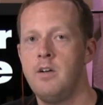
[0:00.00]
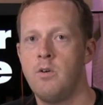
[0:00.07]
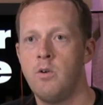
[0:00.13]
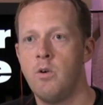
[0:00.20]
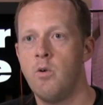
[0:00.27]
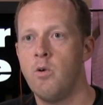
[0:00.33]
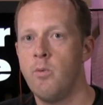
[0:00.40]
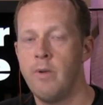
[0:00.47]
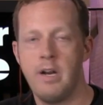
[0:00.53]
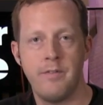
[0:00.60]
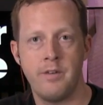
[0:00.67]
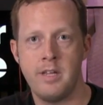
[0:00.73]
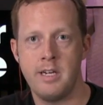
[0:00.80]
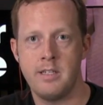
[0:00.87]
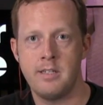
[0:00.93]
Or, or
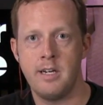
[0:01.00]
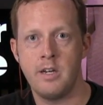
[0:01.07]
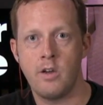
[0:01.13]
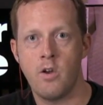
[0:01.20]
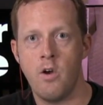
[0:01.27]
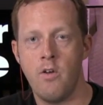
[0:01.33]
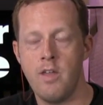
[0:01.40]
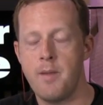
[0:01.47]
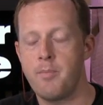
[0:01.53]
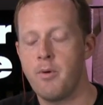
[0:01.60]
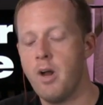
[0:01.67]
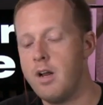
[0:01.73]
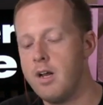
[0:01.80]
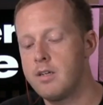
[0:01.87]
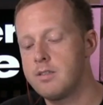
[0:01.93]
whatever right. they decide to call that
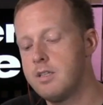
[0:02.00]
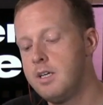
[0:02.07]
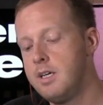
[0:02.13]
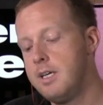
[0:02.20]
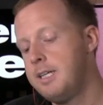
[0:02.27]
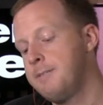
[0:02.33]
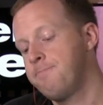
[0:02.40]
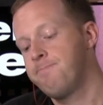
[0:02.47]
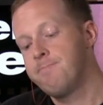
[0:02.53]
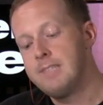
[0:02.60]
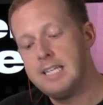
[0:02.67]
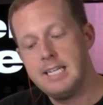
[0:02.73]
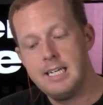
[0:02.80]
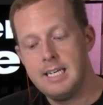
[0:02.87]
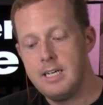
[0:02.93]
product.
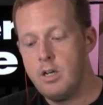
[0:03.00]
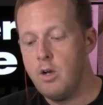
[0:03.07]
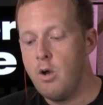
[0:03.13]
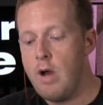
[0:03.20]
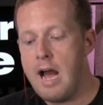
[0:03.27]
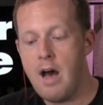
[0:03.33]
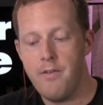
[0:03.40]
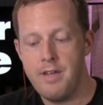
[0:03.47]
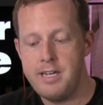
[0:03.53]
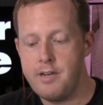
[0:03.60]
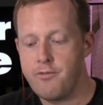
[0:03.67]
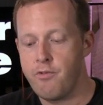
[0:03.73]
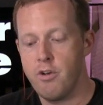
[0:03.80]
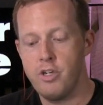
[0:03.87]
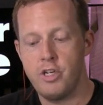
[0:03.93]
How they
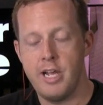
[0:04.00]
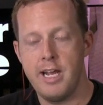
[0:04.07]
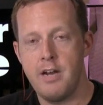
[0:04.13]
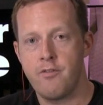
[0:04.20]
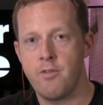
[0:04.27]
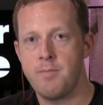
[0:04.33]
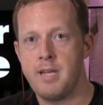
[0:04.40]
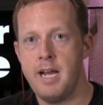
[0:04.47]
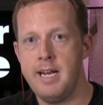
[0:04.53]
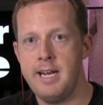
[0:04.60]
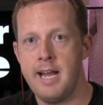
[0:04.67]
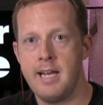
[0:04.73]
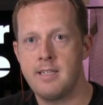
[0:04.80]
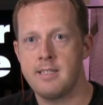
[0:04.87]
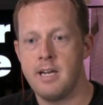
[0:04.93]
differentiate it from Titan
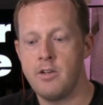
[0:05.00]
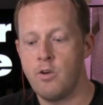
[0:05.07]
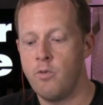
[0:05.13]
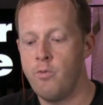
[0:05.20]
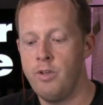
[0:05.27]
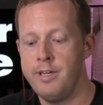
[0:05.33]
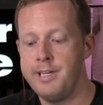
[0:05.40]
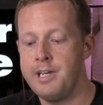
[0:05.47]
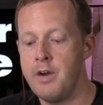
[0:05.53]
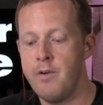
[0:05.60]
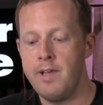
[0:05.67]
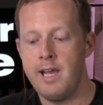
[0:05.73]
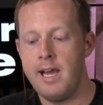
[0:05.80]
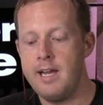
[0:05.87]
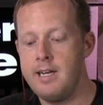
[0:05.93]
X, I don't really know
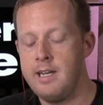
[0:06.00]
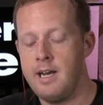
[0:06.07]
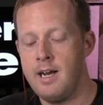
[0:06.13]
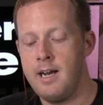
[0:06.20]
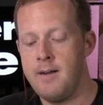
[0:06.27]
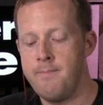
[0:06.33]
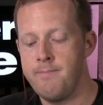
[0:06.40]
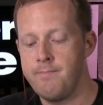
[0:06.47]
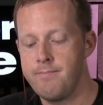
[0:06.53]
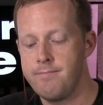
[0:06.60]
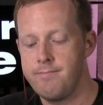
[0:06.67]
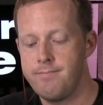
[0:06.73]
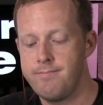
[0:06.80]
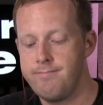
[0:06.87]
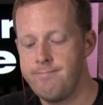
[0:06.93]
yet. Um,
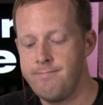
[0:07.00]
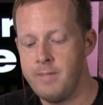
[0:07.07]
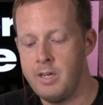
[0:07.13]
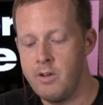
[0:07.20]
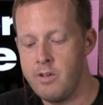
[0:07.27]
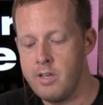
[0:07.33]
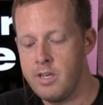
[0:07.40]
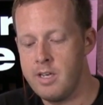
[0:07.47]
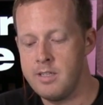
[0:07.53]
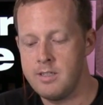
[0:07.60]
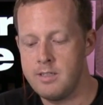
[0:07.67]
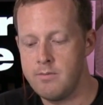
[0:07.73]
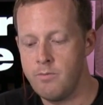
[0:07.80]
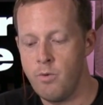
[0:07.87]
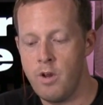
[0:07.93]
you know,
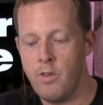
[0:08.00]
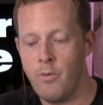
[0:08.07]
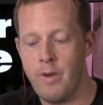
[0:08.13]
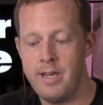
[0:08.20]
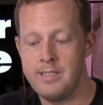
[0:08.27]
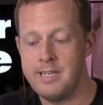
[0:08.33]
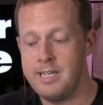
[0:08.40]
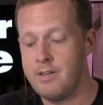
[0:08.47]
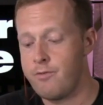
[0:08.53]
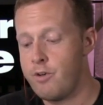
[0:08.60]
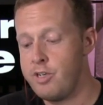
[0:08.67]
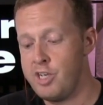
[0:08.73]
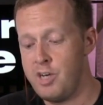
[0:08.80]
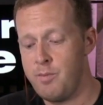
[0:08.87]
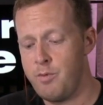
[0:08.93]
because one of the ways they
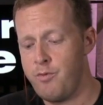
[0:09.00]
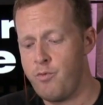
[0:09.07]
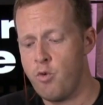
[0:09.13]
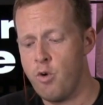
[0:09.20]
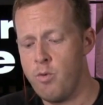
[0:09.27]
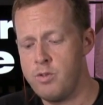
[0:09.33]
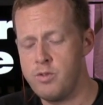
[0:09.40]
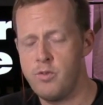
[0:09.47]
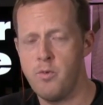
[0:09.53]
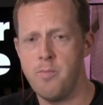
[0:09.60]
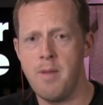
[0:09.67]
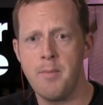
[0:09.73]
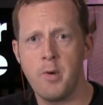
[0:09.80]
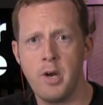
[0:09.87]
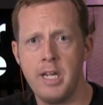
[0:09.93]
differentiated before was through
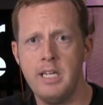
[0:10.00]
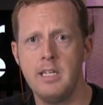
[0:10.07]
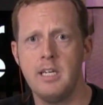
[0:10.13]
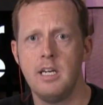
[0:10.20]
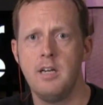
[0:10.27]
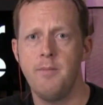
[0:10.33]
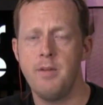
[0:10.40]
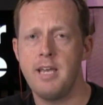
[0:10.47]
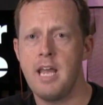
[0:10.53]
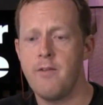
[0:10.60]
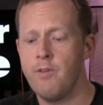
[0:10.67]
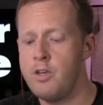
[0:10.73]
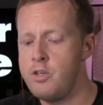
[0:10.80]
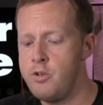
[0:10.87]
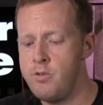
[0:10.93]
memory. You can't
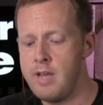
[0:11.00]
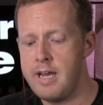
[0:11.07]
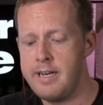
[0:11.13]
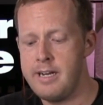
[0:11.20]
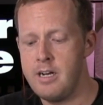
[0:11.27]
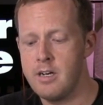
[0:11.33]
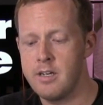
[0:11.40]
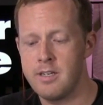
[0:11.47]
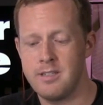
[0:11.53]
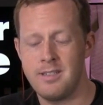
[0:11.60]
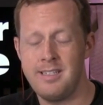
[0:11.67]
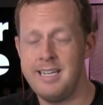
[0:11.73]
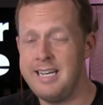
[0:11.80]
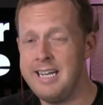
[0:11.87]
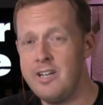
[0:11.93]
really do that here because the
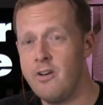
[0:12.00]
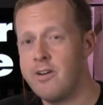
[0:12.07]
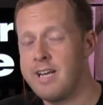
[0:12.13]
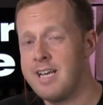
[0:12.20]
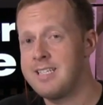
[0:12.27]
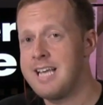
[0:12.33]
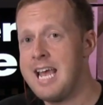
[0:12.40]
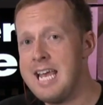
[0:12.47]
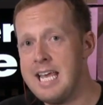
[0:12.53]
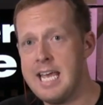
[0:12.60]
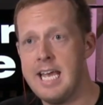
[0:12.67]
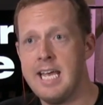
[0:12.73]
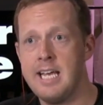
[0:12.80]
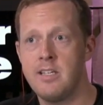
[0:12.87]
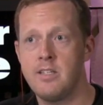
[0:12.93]
ten eighty already has eight
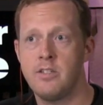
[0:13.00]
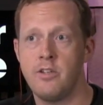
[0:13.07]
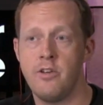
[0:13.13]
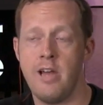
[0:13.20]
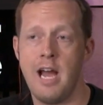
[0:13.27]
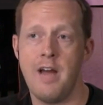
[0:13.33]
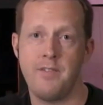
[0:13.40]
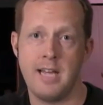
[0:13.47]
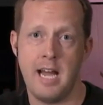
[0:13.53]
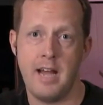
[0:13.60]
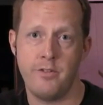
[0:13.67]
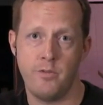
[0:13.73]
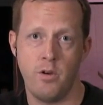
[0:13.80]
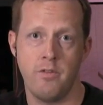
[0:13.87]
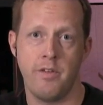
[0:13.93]
gigs, so you have to
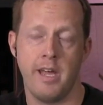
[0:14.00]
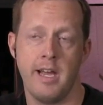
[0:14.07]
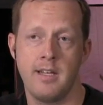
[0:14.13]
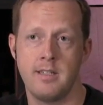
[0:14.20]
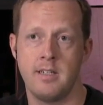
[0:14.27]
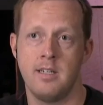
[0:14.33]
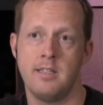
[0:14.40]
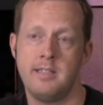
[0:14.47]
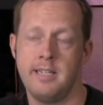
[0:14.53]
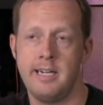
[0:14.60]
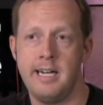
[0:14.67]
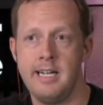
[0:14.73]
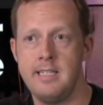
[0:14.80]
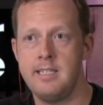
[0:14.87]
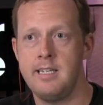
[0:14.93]
have twelve gigs on the ten
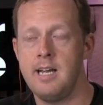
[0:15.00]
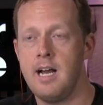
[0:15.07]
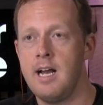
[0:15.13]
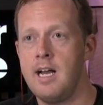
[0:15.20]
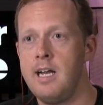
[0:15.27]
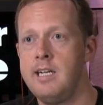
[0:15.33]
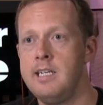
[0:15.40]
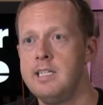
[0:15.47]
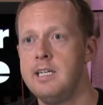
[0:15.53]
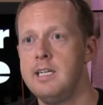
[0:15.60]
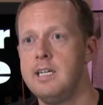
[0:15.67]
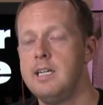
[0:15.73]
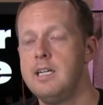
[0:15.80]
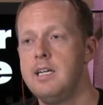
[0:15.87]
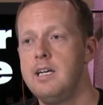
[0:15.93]
eighty T I.
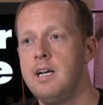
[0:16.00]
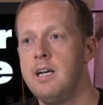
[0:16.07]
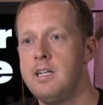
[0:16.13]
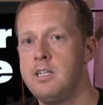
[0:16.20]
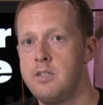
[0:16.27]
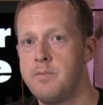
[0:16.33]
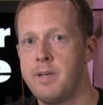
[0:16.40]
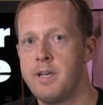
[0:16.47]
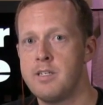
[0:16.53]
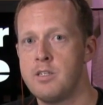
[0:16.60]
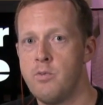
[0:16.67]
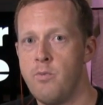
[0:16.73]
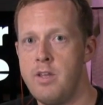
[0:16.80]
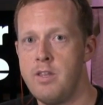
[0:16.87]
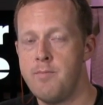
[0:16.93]
Uh, just because of
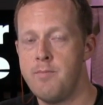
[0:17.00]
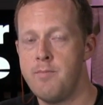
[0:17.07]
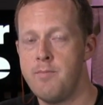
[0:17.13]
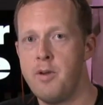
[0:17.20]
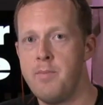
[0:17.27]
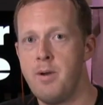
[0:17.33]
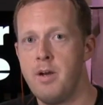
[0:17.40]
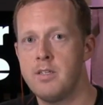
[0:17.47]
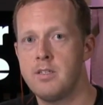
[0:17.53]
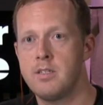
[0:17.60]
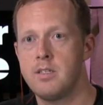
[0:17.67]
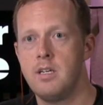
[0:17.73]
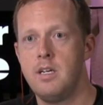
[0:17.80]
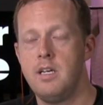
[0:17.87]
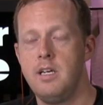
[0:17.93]
the way the memory
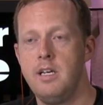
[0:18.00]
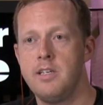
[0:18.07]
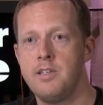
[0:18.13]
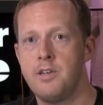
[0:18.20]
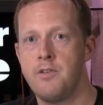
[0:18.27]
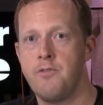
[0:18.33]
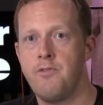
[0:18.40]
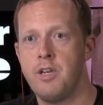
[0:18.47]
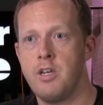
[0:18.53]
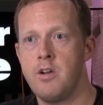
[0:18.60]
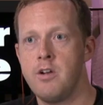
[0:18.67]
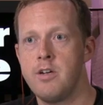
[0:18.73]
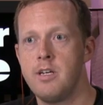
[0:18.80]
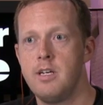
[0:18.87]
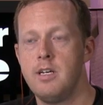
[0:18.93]
bus is
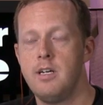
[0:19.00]
configured.